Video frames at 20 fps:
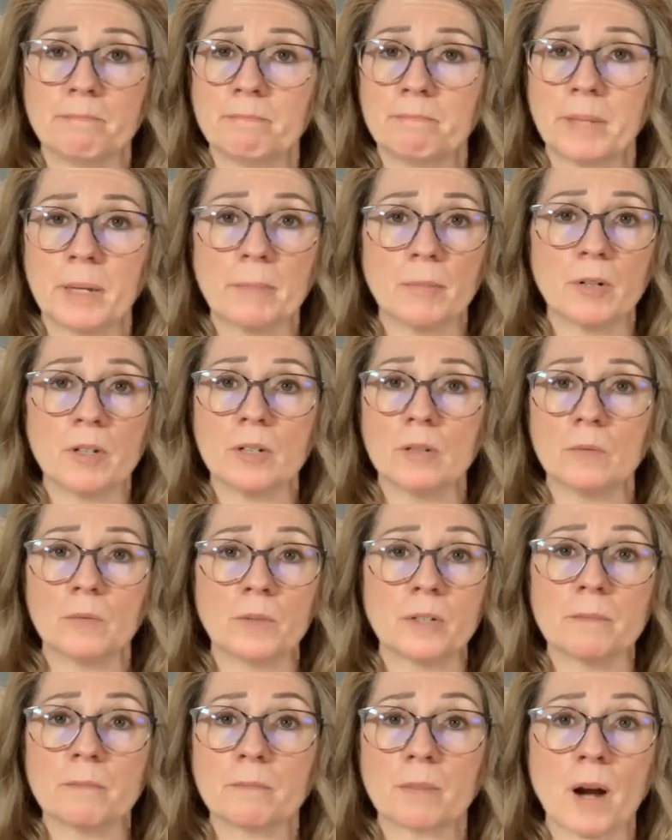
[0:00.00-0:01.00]
People
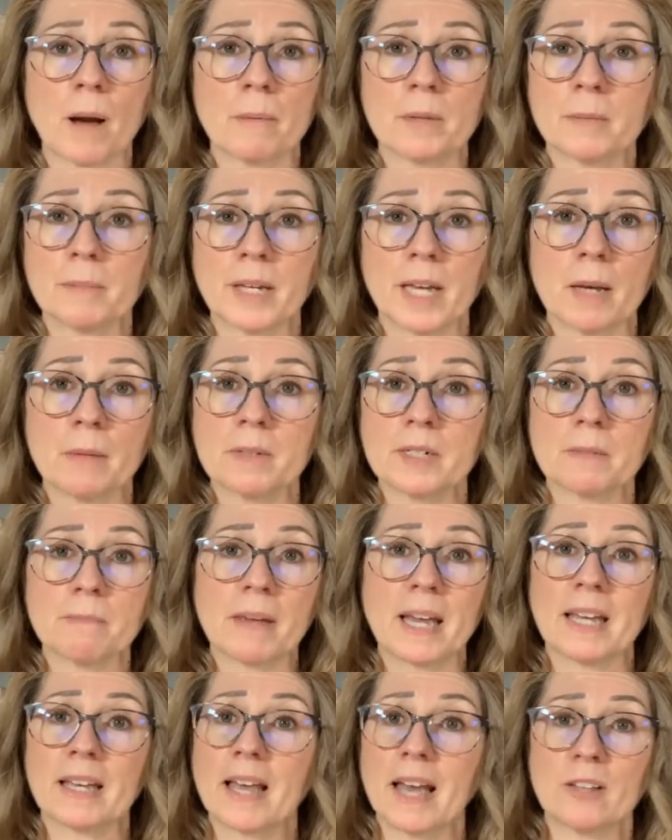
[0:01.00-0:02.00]
wouldn't probably be able to
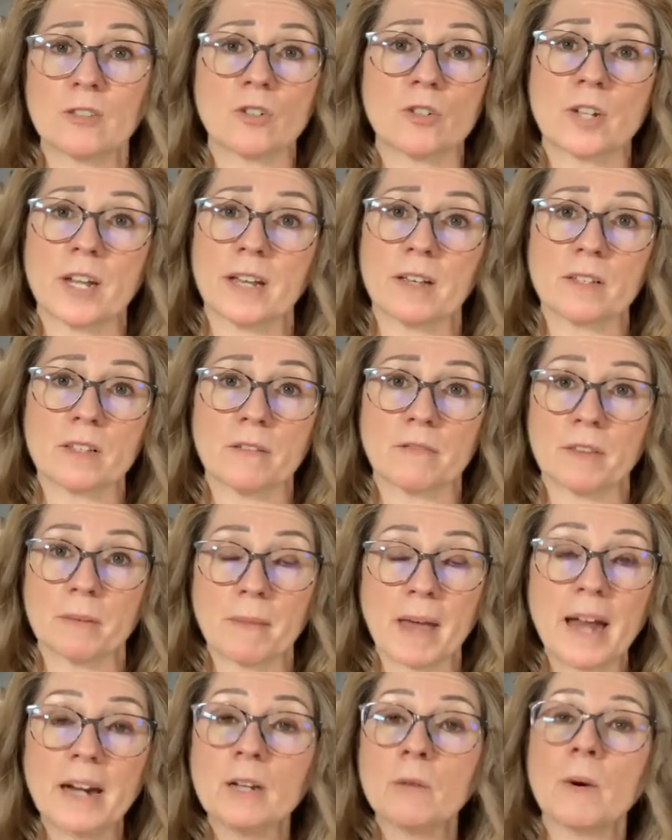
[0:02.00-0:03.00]
make heads or tails of them
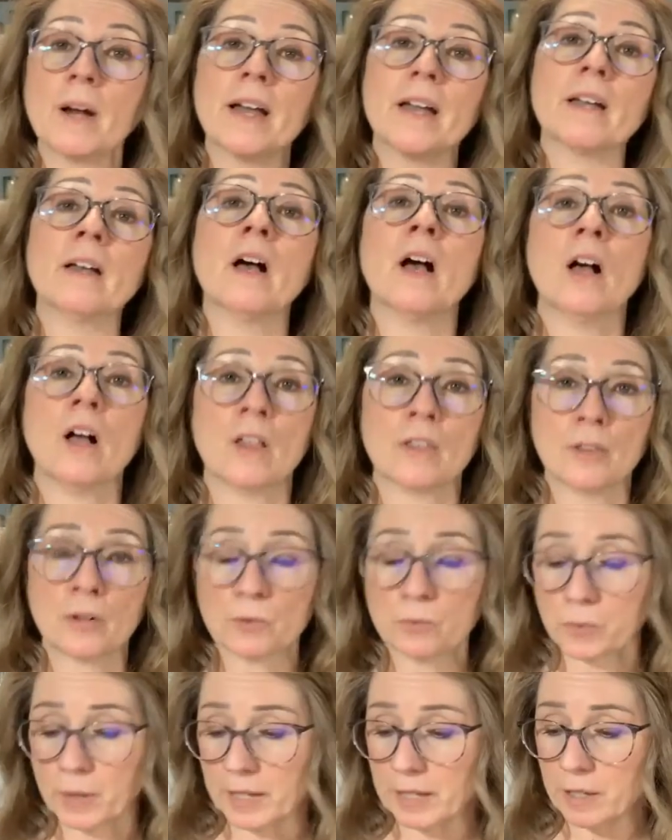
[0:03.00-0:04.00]
anyway. They're
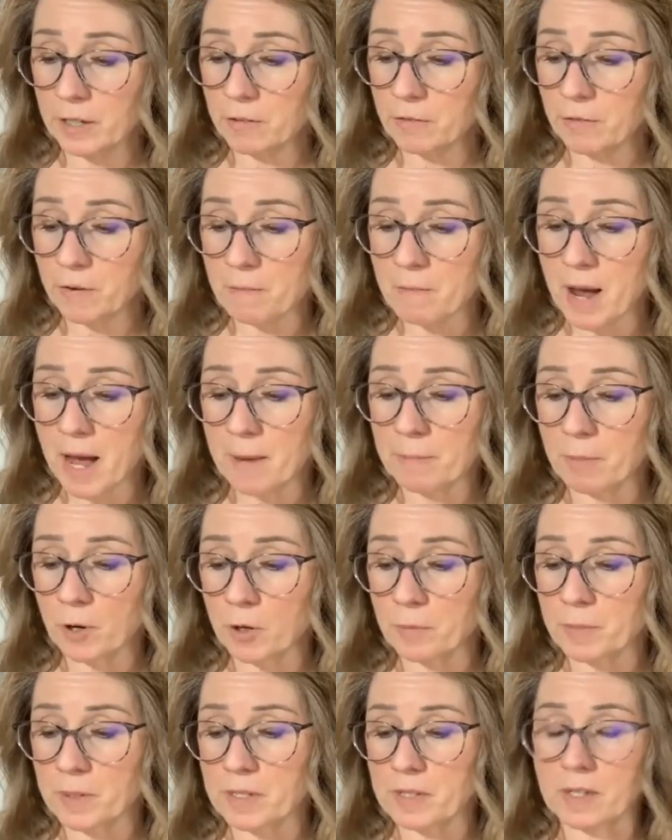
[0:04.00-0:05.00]
really for my
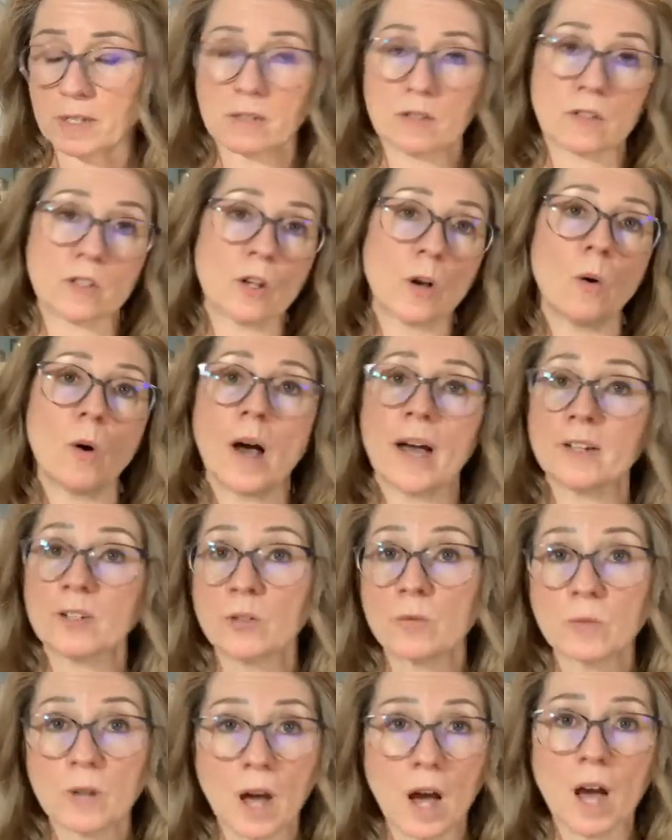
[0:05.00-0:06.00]
purposes. So I
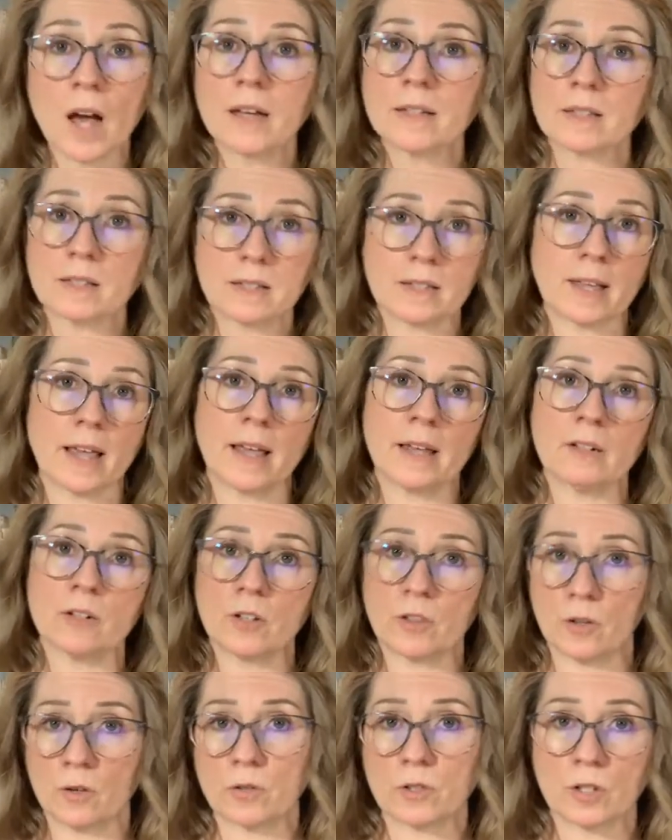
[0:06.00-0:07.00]
do not send
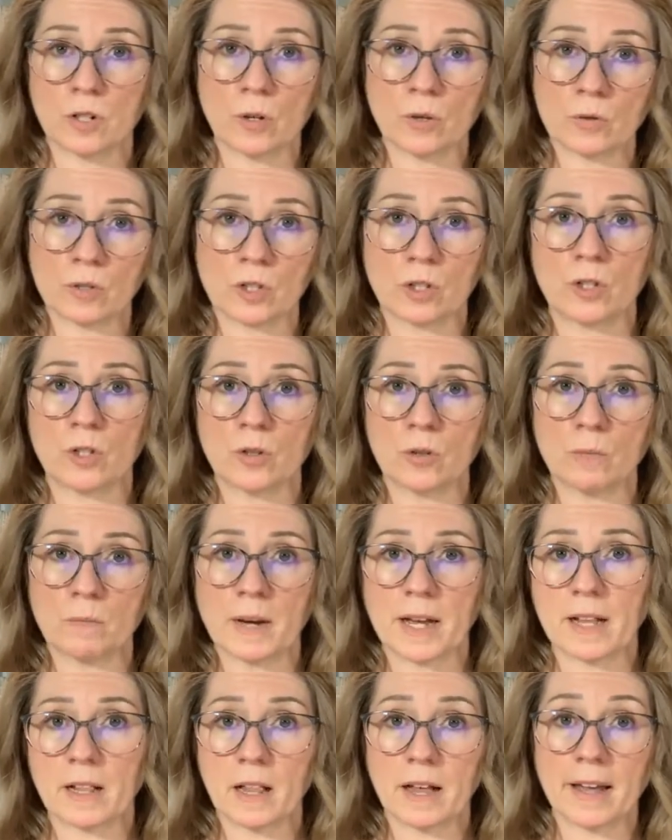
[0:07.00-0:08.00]
those notes to
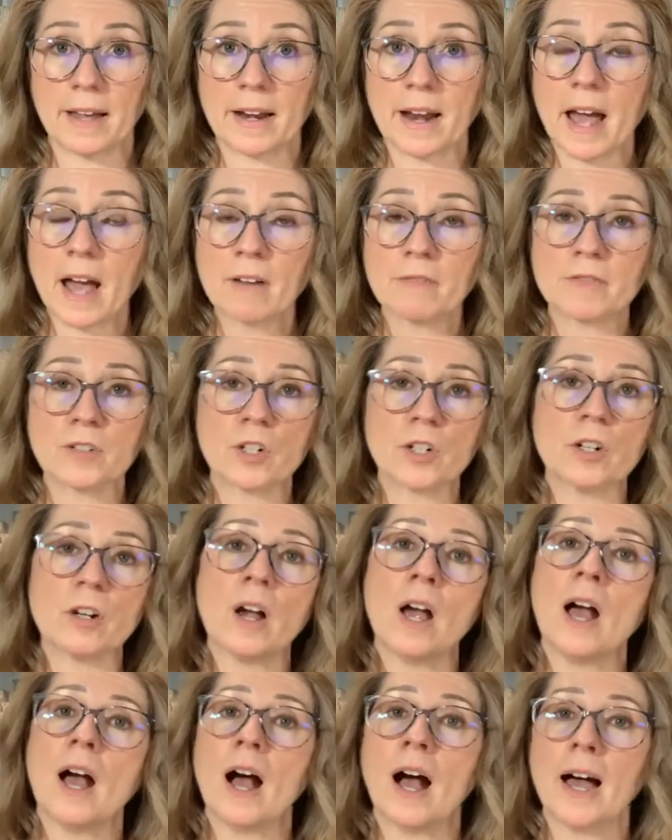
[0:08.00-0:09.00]
my client after.
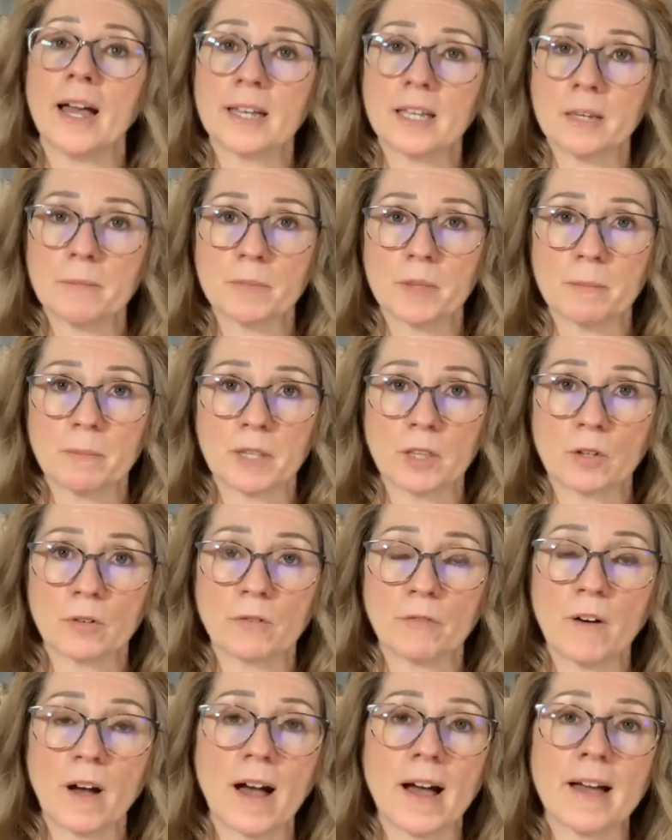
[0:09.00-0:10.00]
I keep them in their
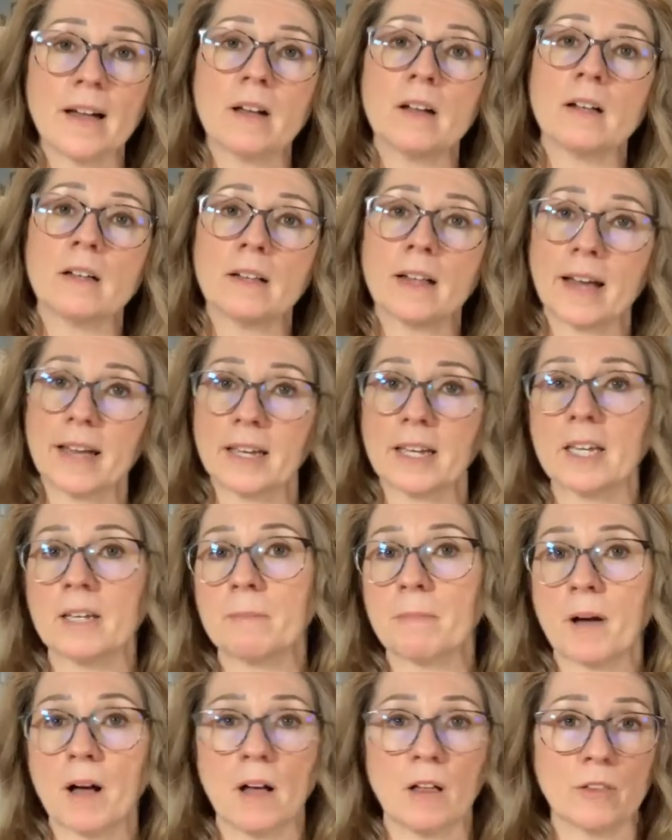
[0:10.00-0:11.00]
file. I
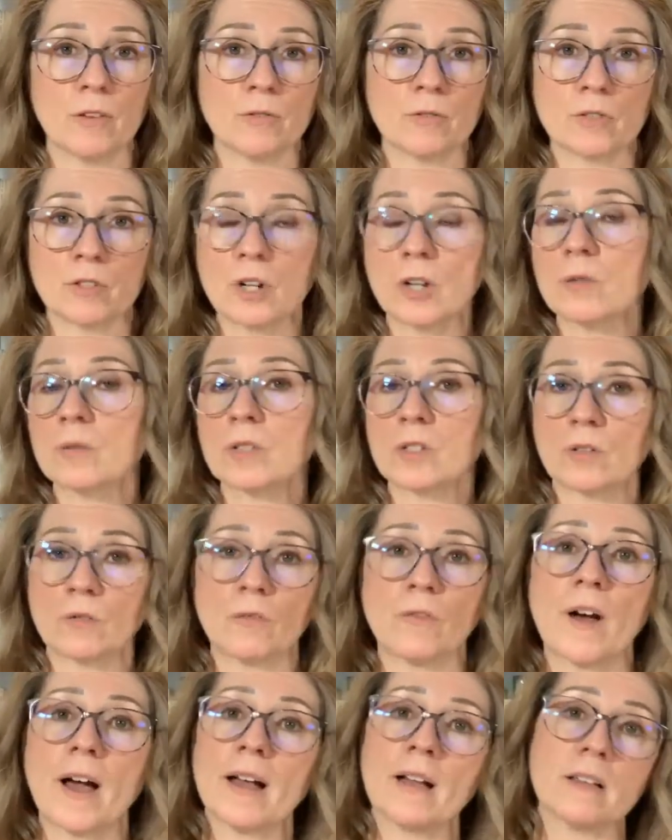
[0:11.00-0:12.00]
keep all those notes
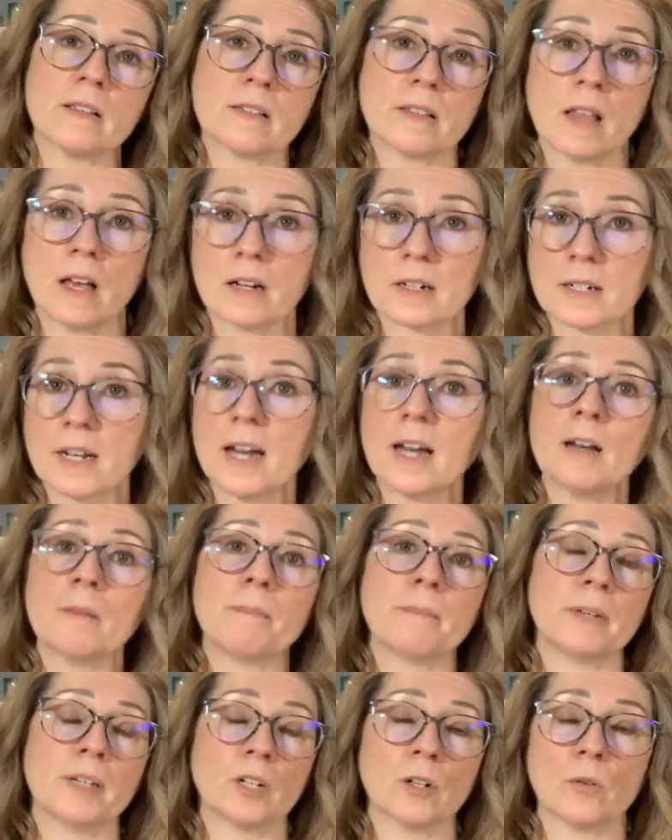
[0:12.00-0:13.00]
and files locked
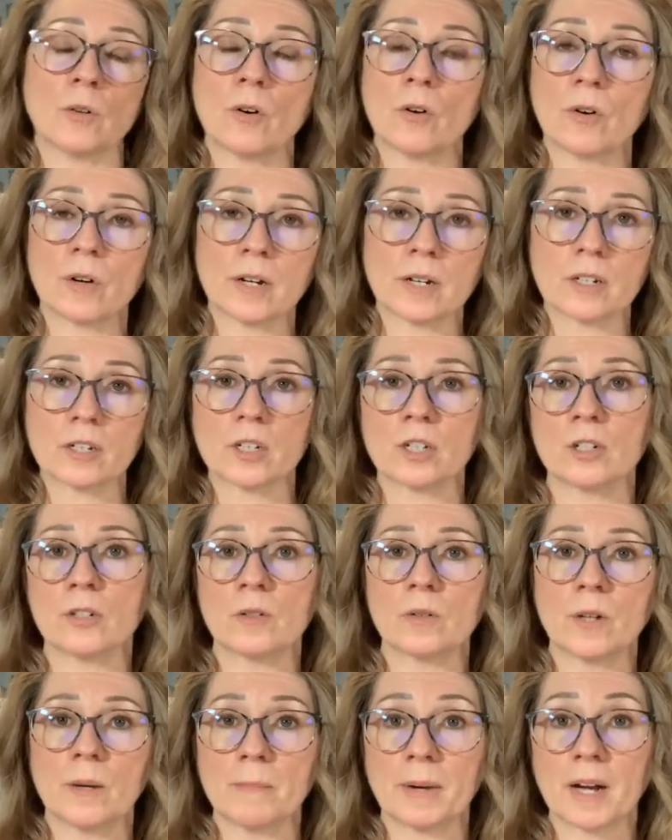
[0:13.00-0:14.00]
up, according
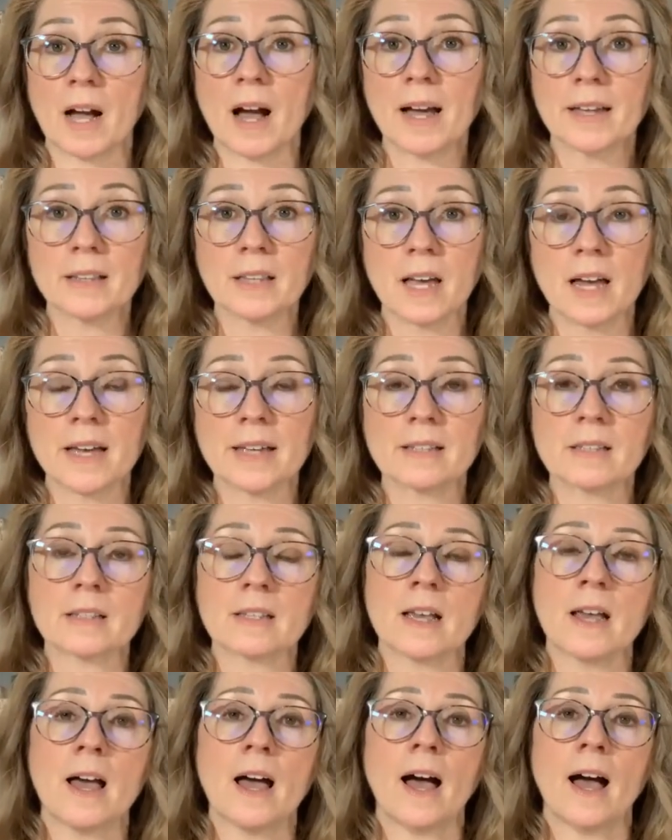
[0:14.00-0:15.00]
to HIPAA
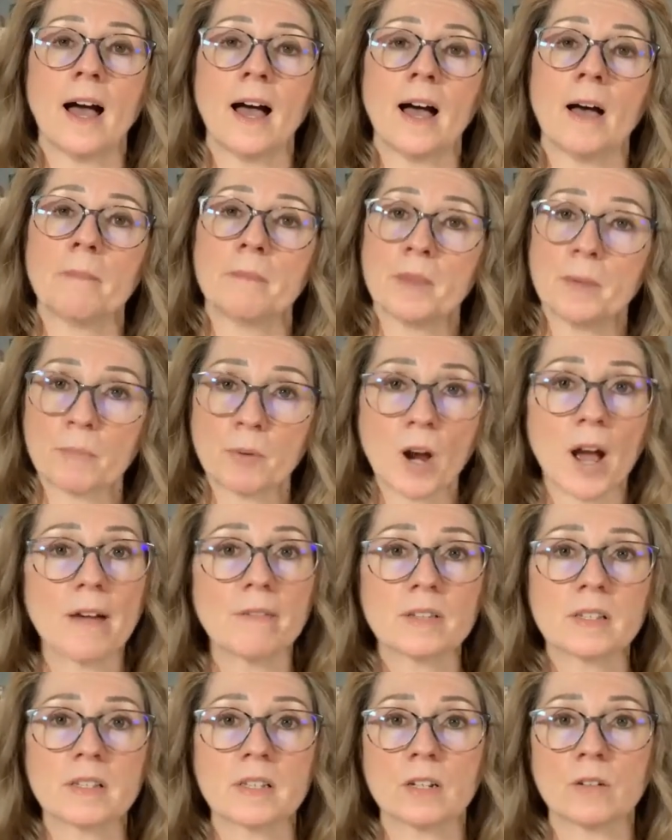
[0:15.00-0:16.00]
guidelines, the
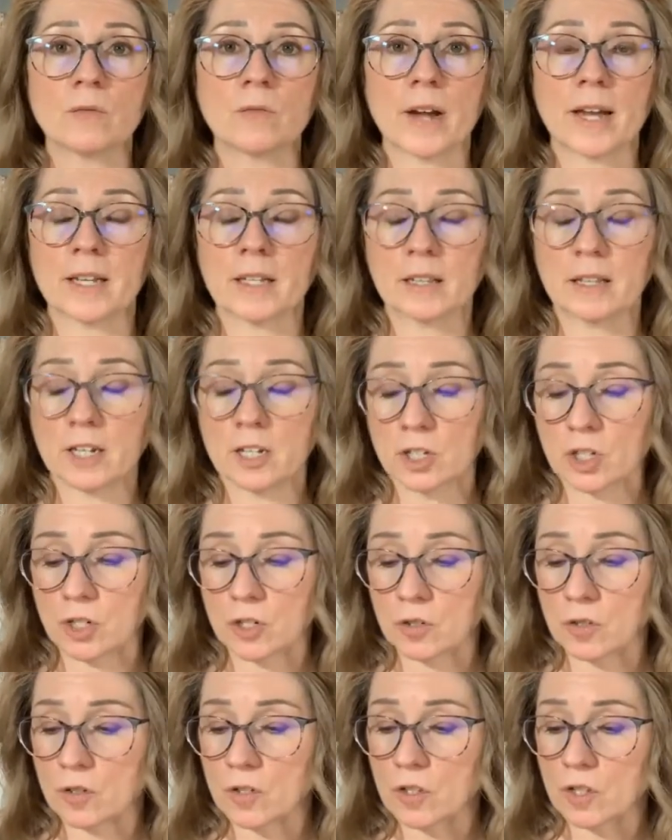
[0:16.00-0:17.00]
privacy
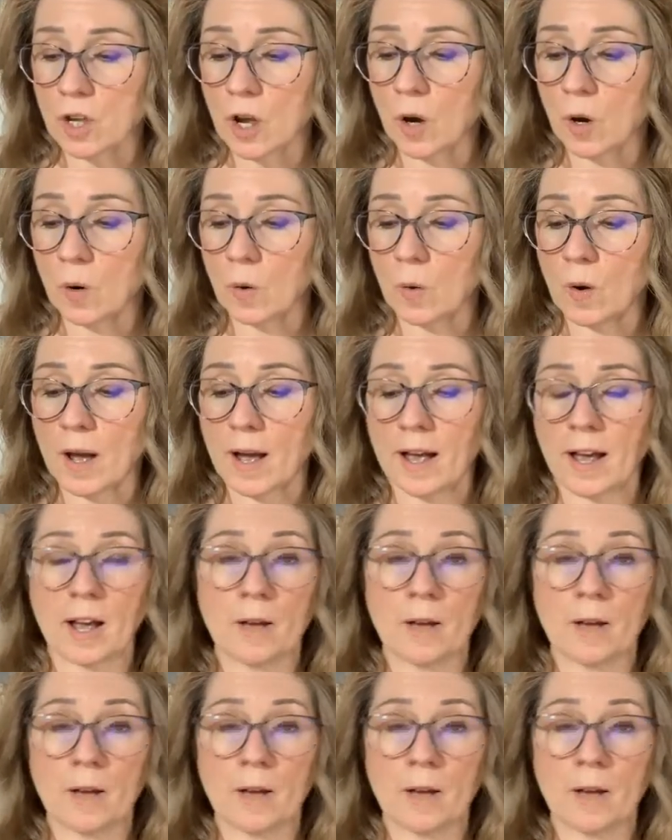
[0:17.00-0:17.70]
regulations. So